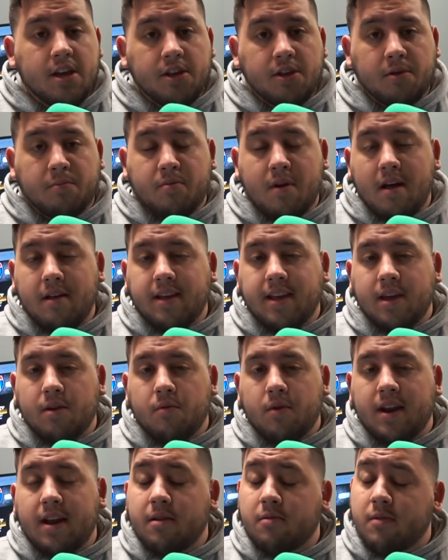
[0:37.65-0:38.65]
you'll probably
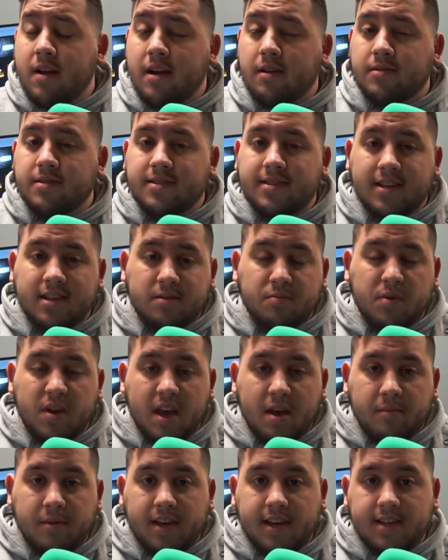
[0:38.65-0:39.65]
get one around 6 p.m.